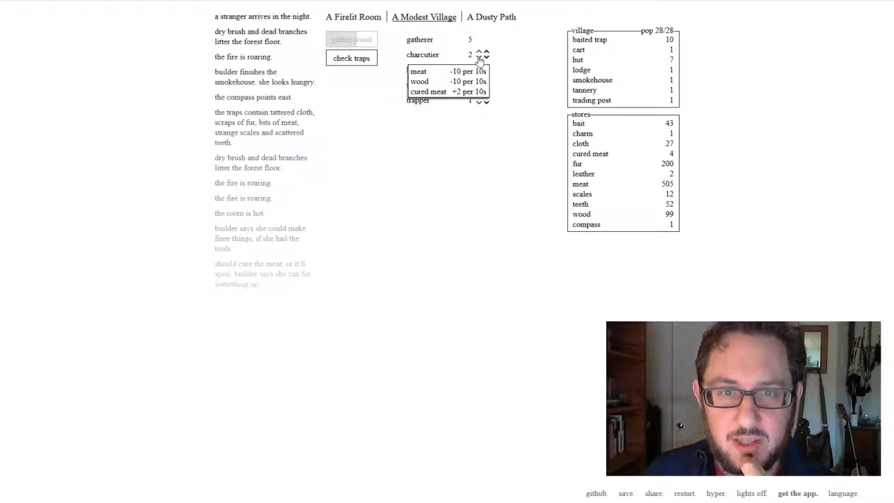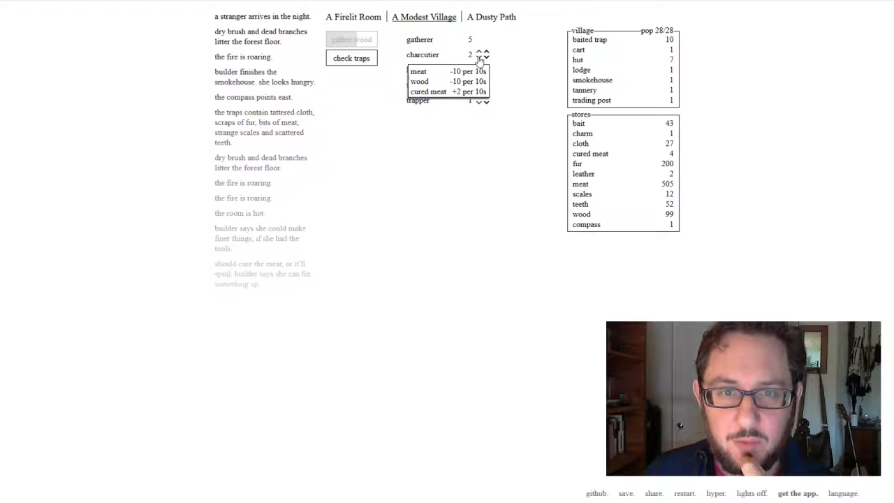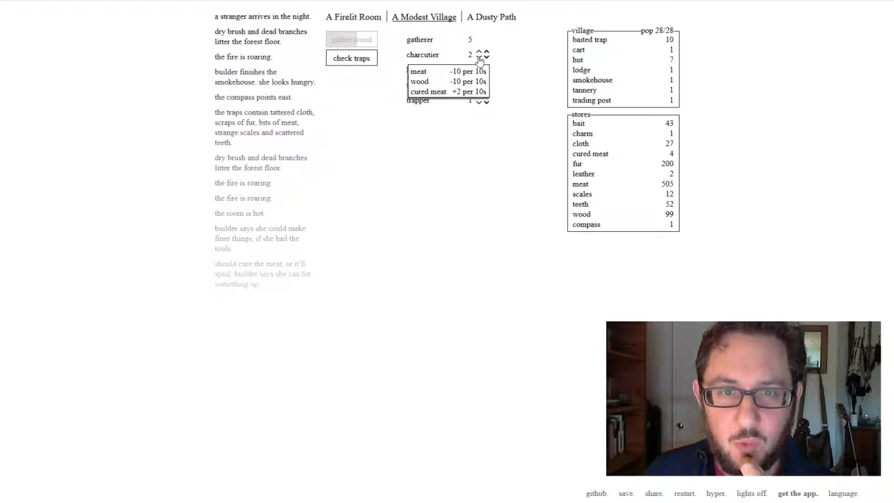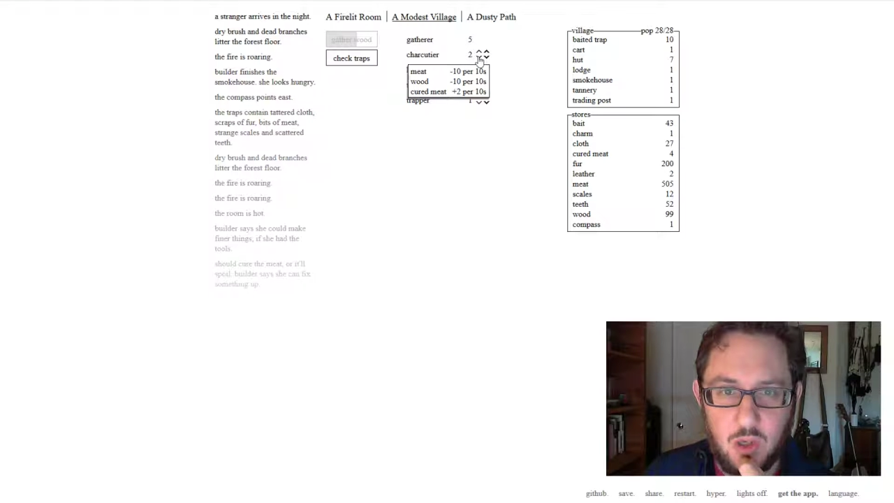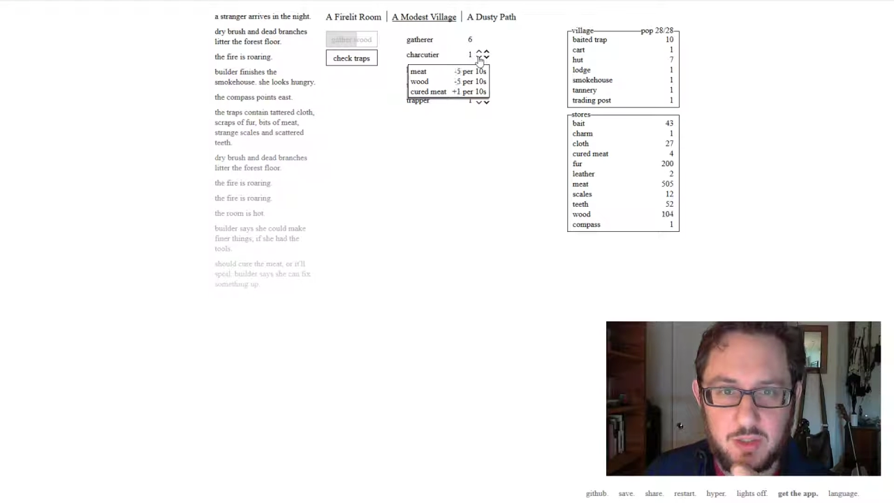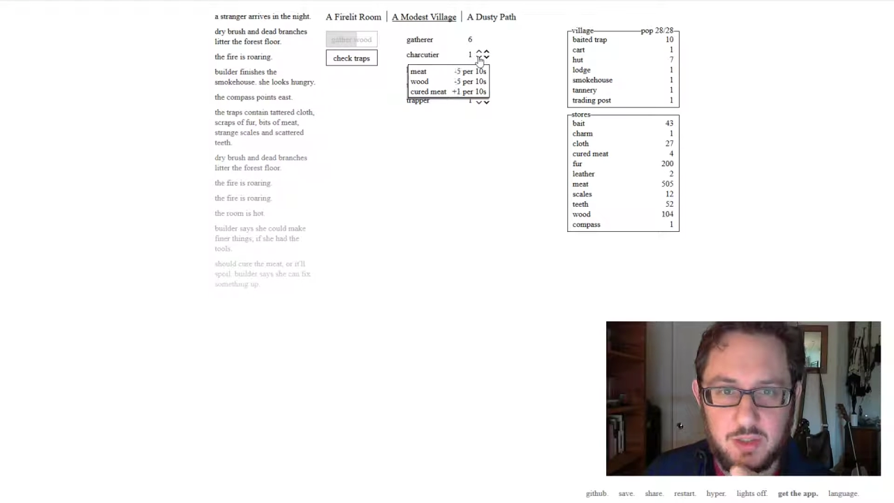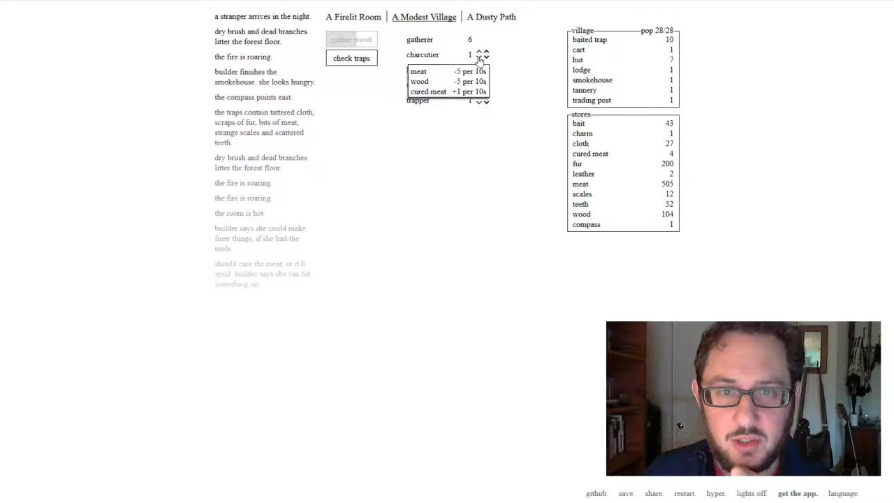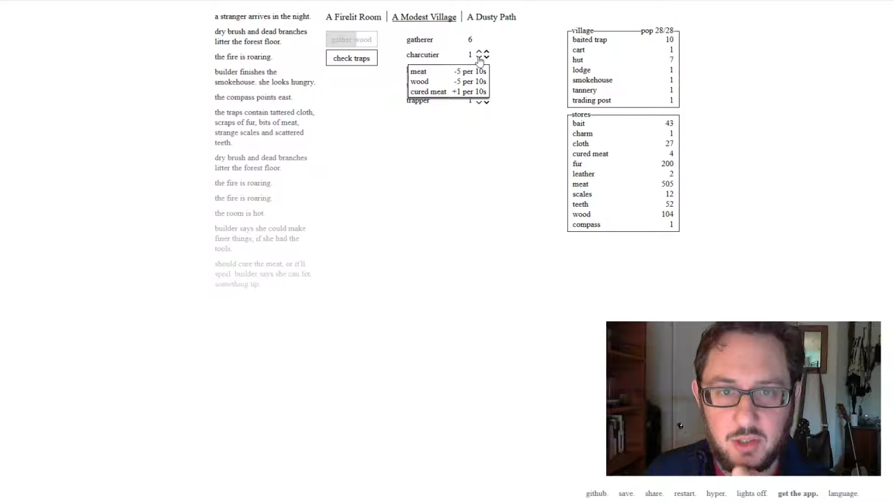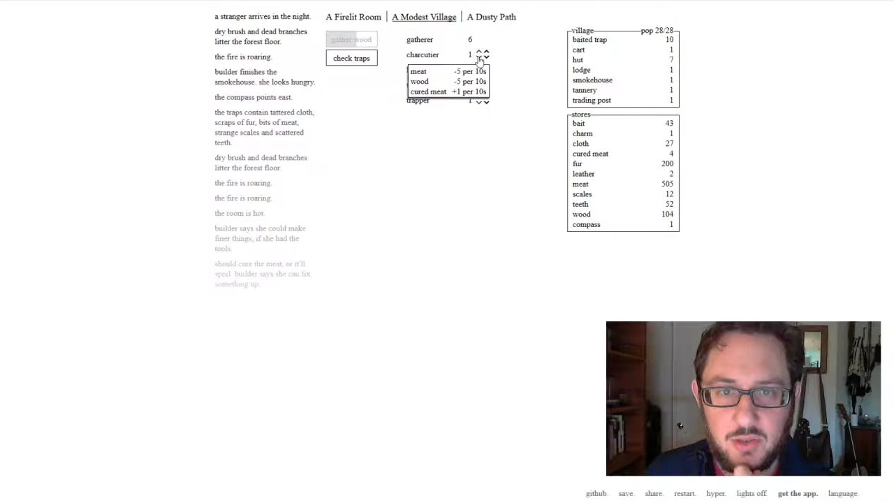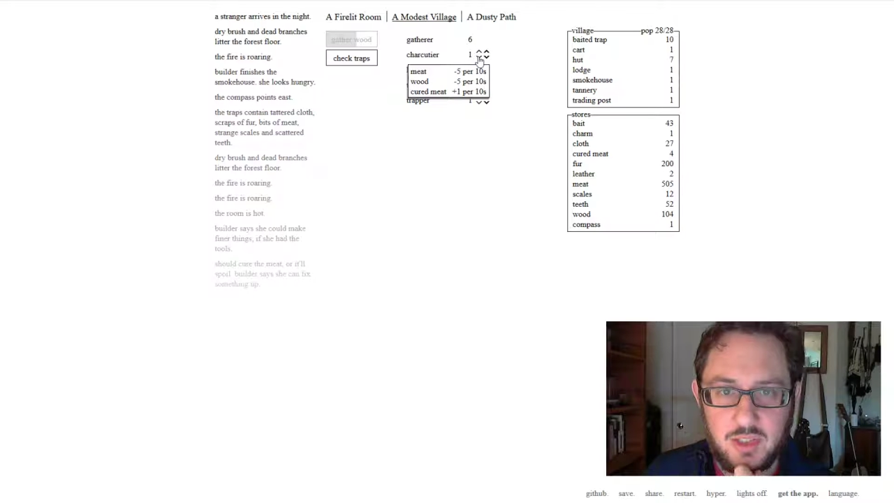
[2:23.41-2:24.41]
have 1
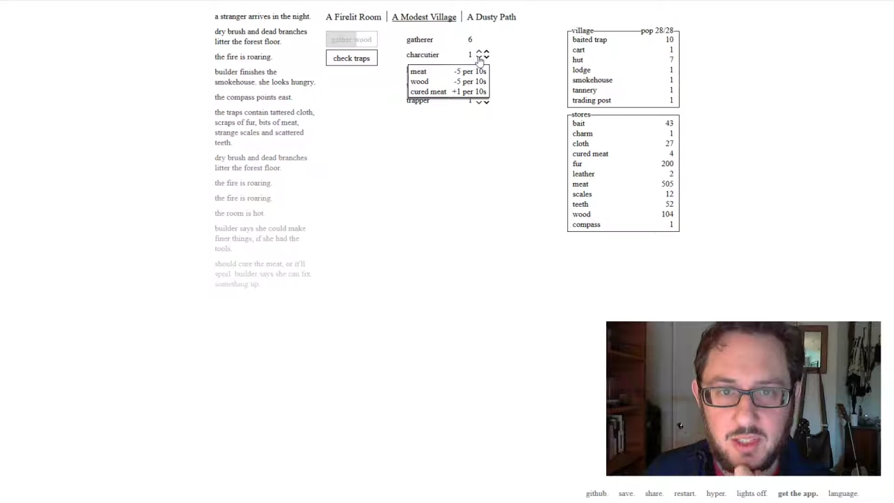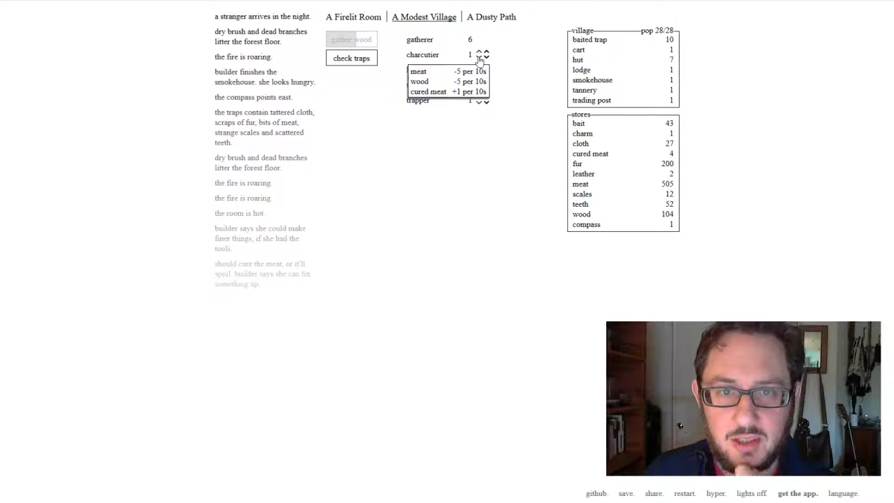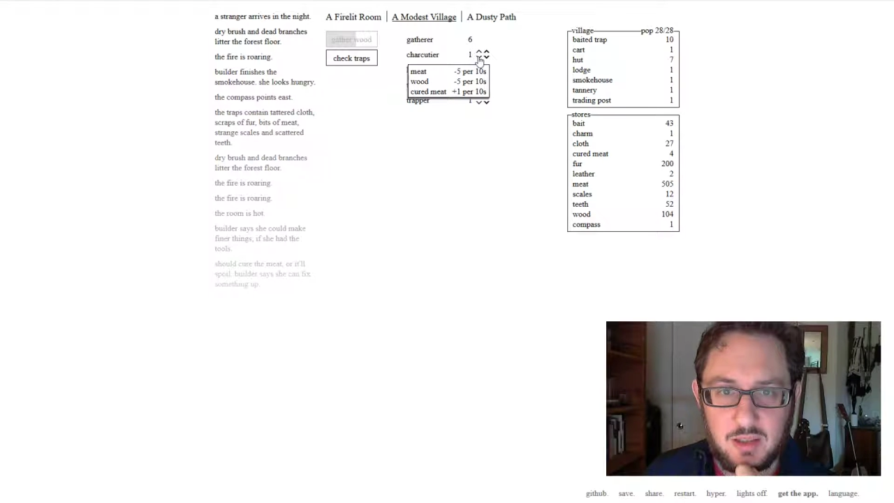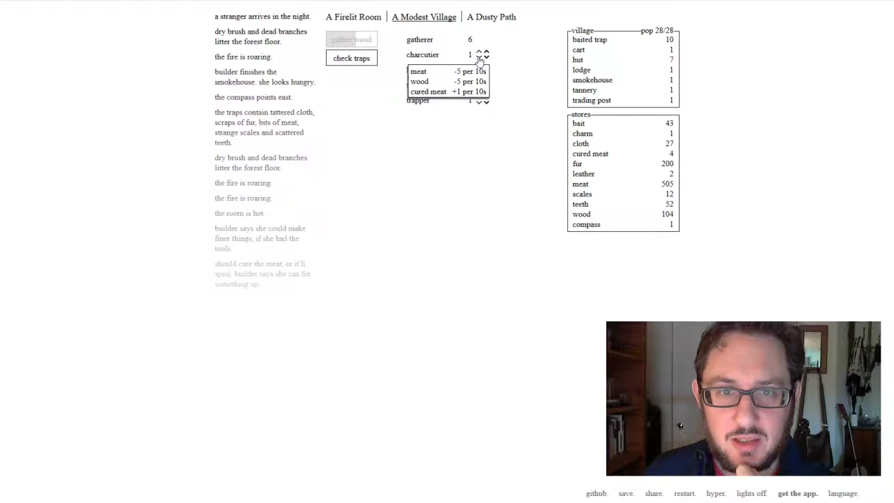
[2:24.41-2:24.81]
charcutier,